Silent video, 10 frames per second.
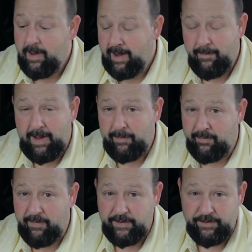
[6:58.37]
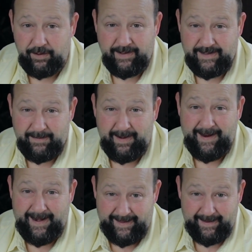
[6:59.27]
I'm not a professional in just about
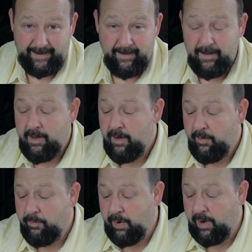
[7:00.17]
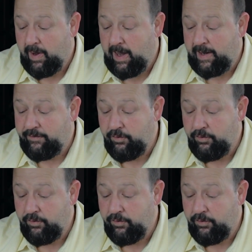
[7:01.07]
anything, but I